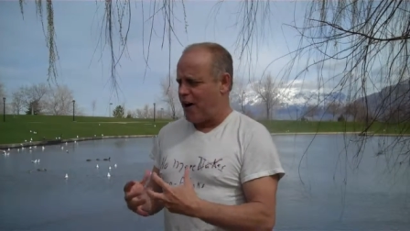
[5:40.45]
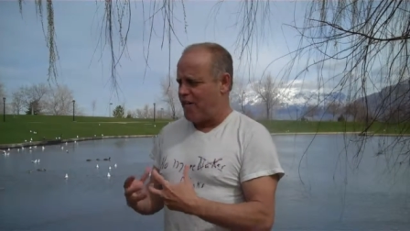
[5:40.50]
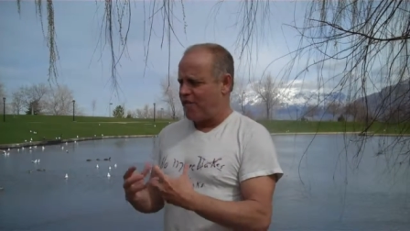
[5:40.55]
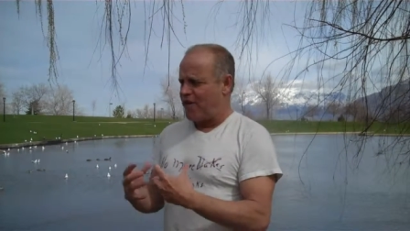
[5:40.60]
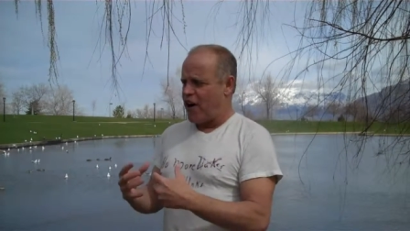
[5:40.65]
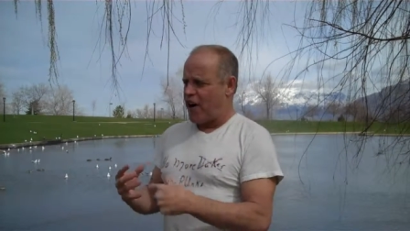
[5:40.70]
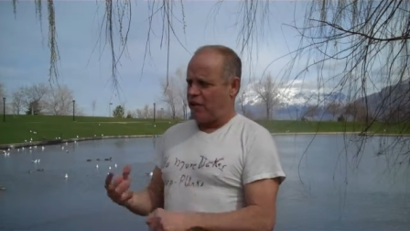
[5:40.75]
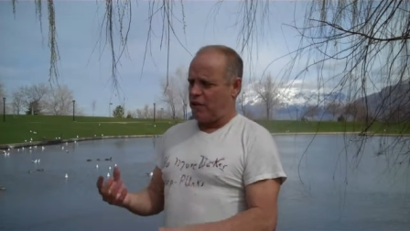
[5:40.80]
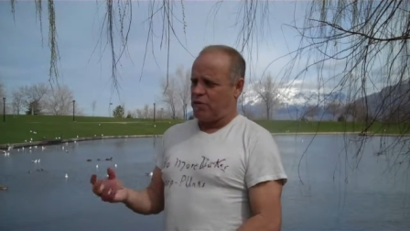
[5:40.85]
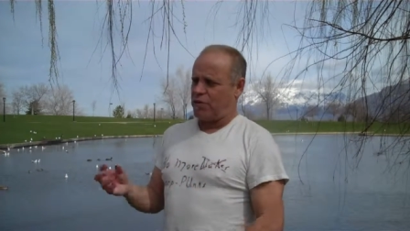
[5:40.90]
My
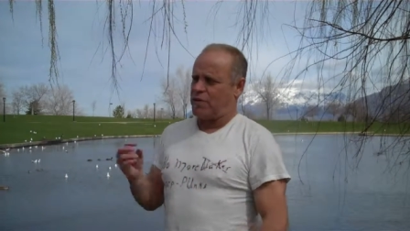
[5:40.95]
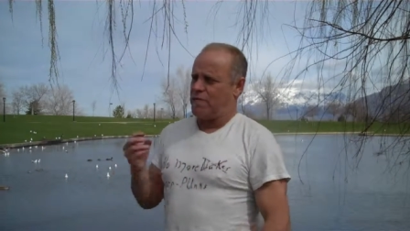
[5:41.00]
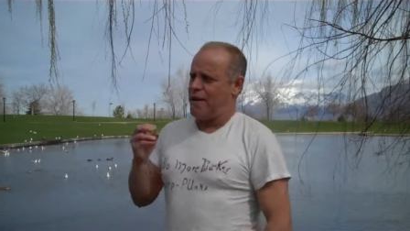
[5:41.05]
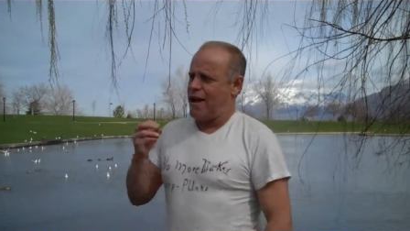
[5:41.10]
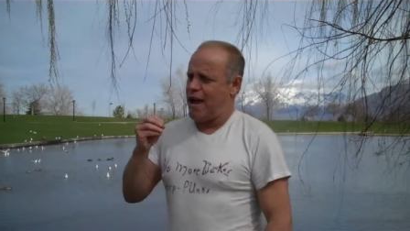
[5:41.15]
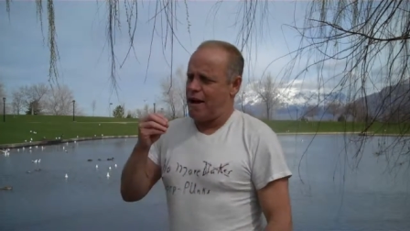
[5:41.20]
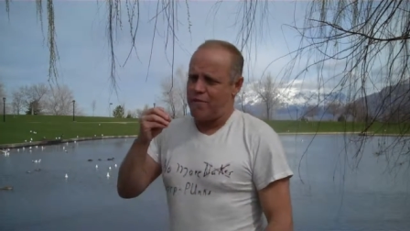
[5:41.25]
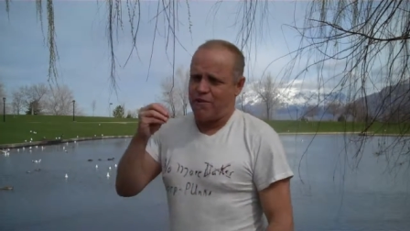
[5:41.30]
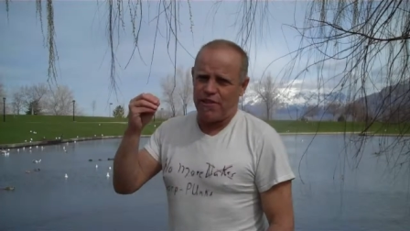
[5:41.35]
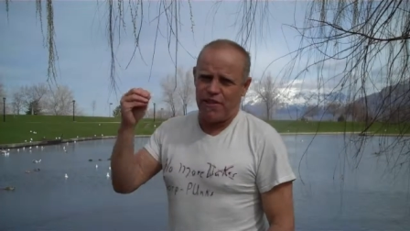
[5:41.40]
father was a
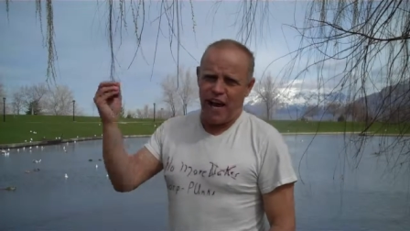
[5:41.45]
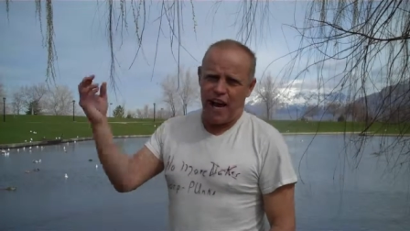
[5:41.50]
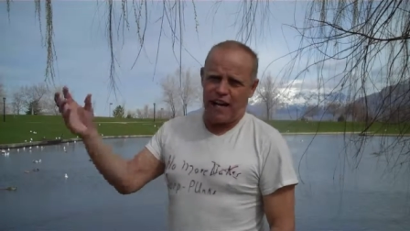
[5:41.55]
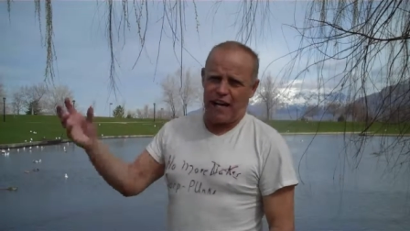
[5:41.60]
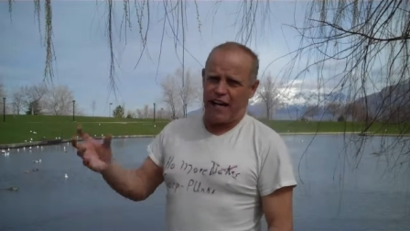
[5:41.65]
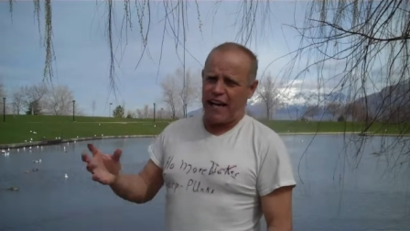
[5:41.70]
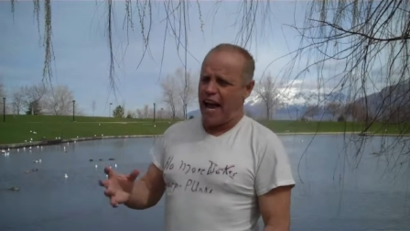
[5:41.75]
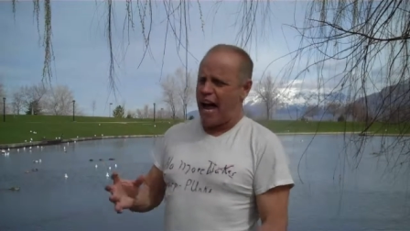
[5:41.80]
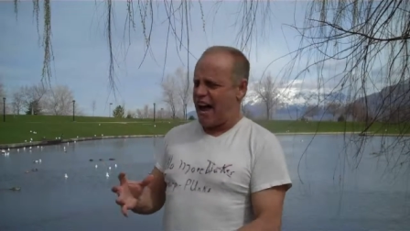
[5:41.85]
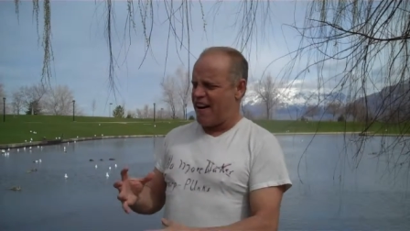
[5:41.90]
man with
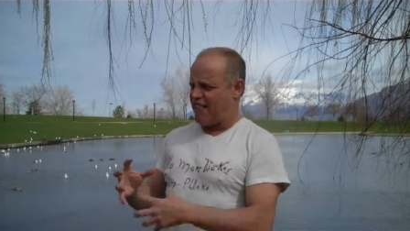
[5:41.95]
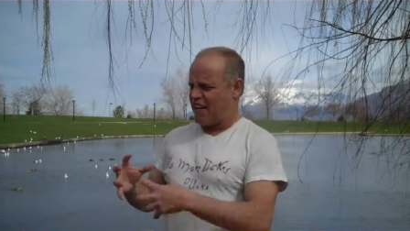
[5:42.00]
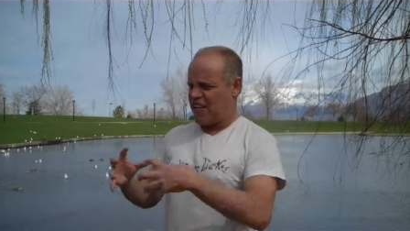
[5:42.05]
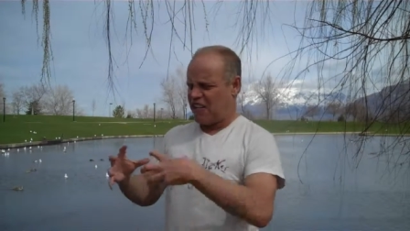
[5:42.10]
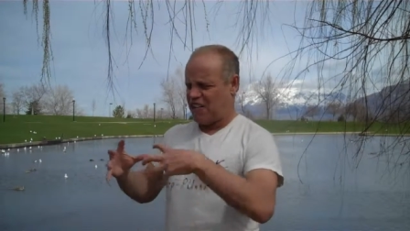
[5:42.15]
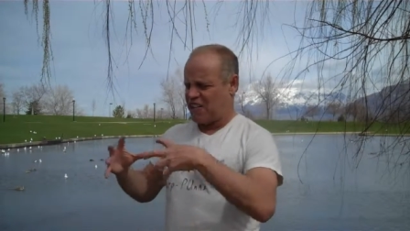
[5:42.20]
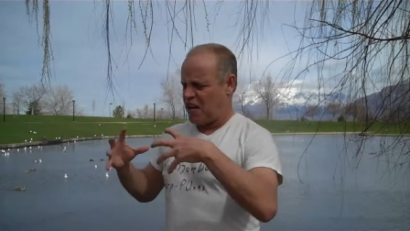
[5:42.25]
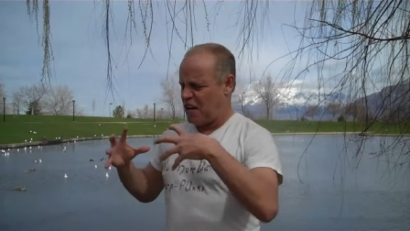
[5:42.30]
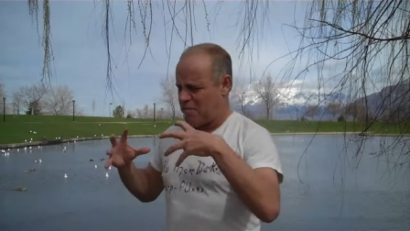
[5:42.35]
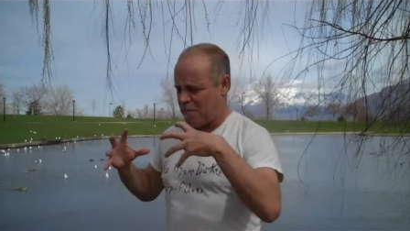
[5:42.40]
not a cavity,
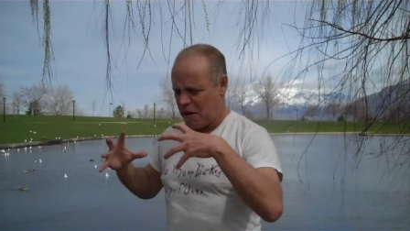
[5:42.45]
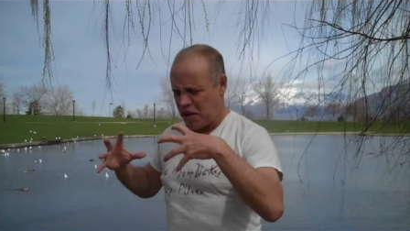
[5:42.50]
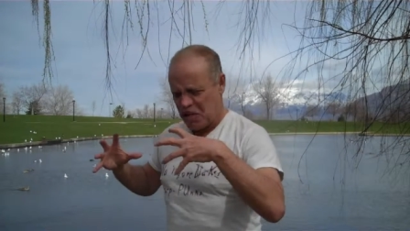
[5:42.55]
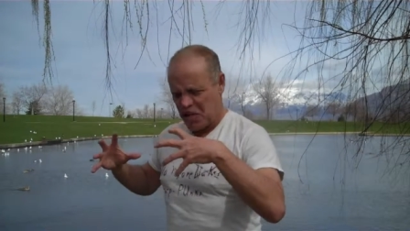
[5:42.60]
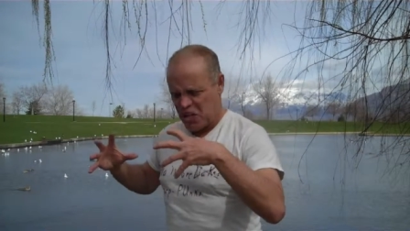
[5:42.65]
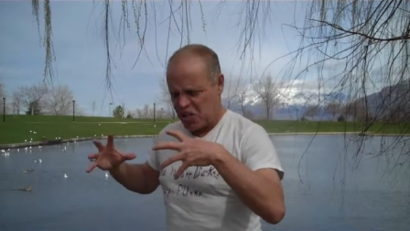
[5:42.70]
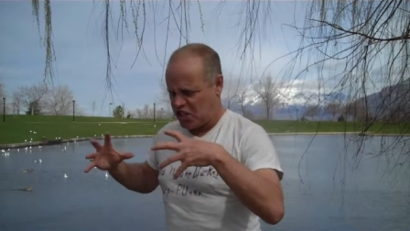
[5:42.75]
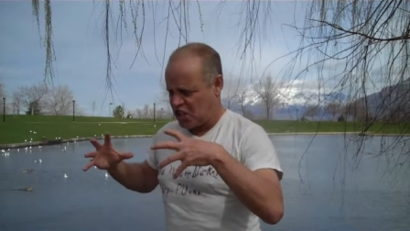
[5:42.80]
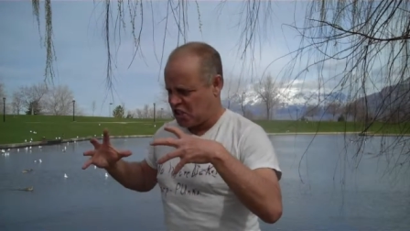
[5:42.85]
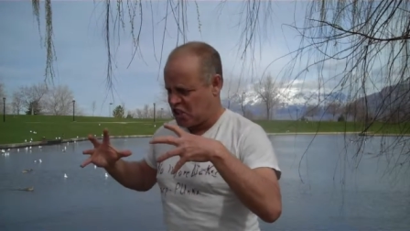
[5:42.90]
just I mean,
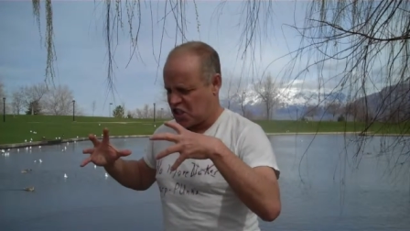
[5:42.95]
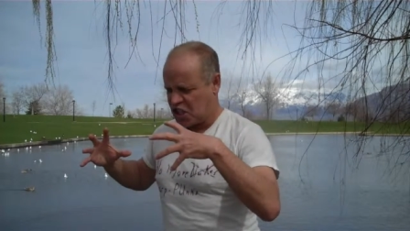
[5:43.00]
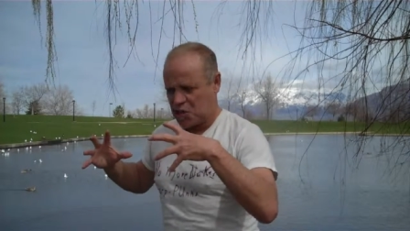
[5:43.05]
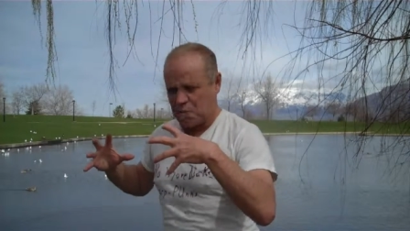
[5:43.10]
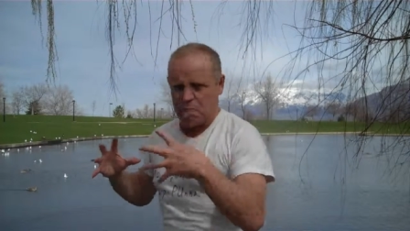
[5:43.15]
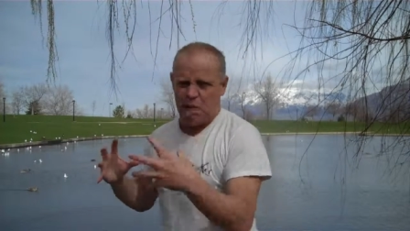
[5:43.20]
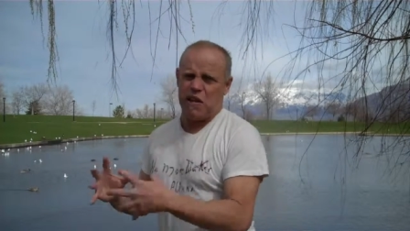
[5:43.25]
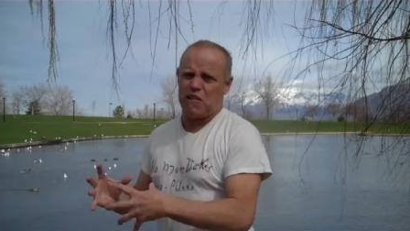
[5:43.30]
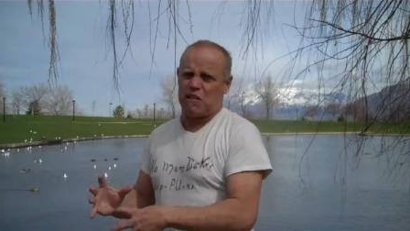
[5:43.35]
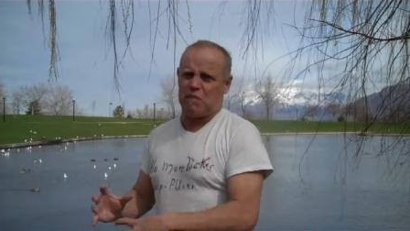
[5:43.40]
just a
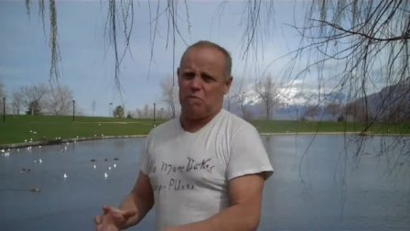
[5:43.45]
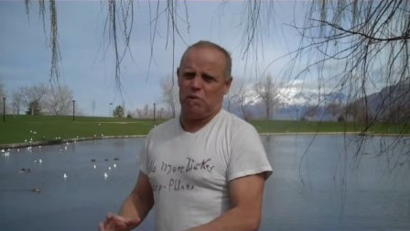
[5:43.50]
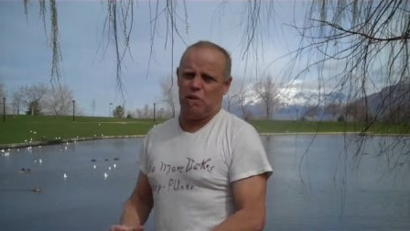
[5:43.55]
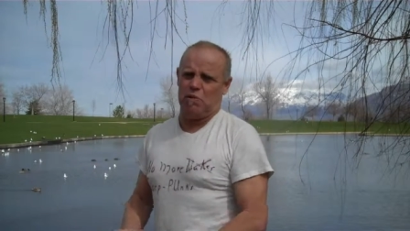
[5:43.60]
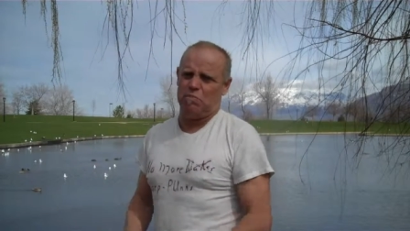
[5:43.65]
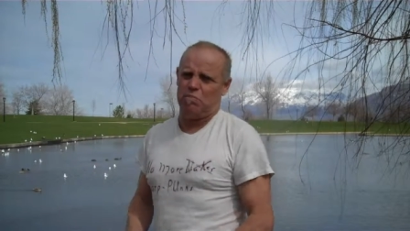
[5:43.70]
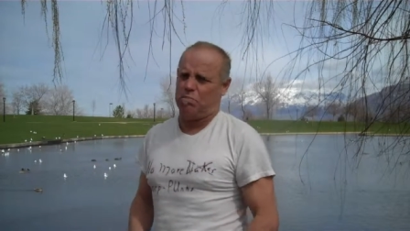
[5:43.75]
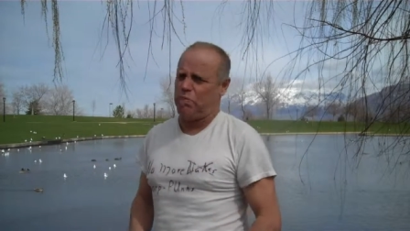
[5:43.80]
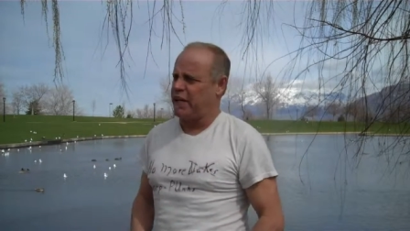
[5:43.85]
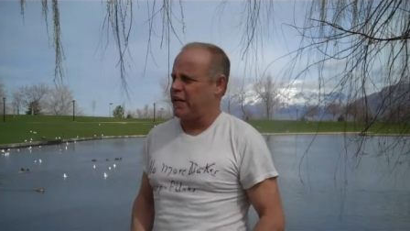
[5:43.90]
specimen,
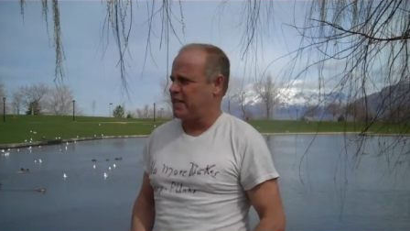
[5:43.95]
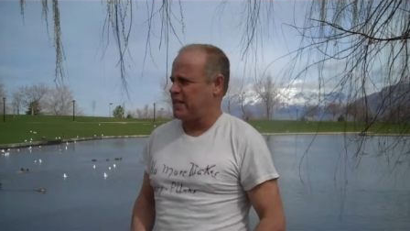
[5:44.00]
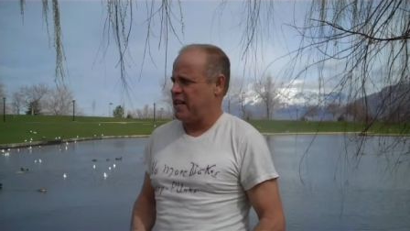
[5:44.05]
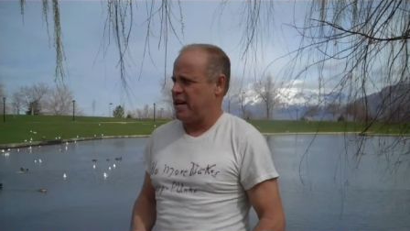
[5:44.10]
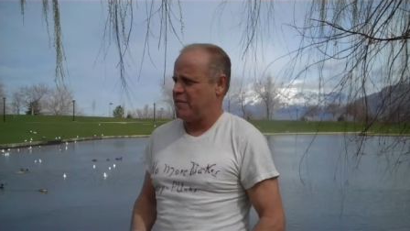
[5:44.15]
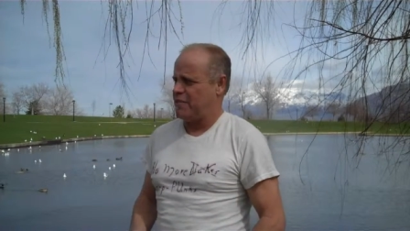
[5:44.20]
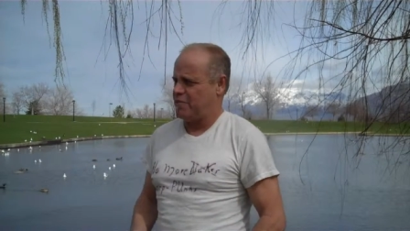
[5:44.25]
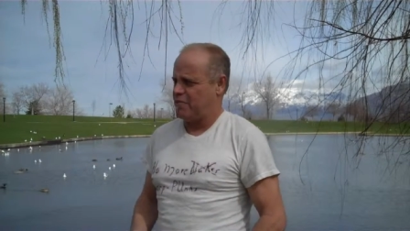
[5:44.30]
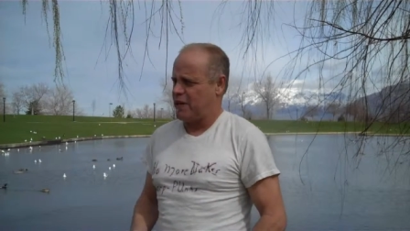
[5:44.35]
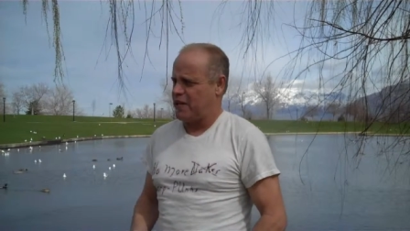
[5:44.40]
big
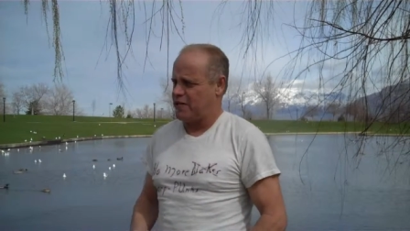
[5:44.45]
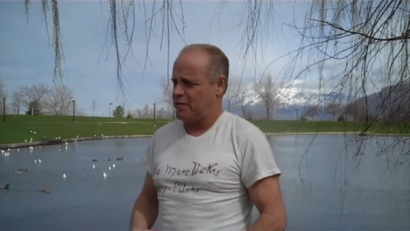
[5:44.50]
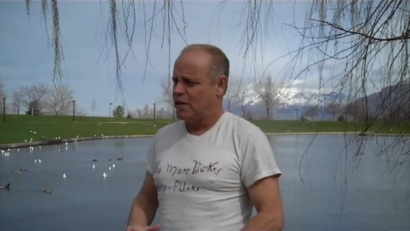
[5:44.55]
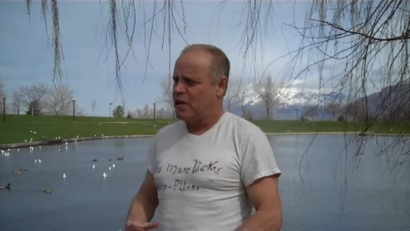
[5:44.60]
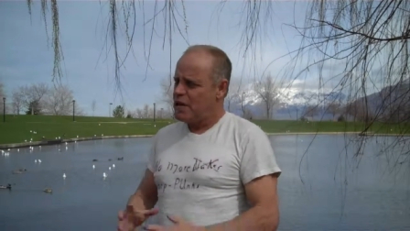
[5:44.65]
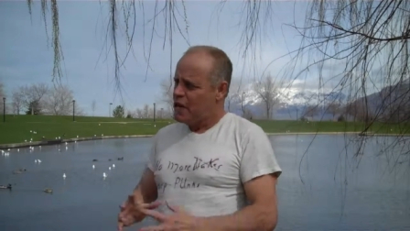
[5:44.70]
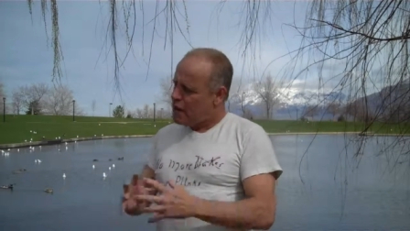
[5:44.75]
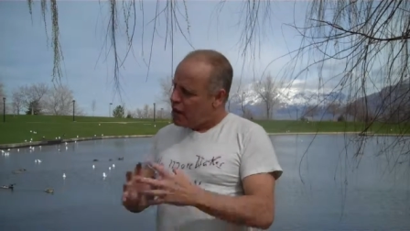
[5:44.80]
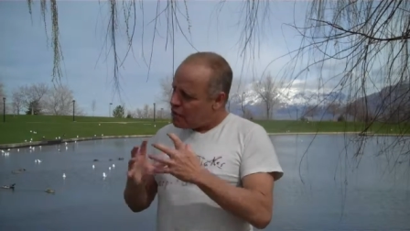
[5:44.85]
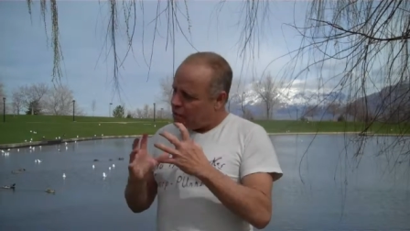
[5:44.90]
time specimen.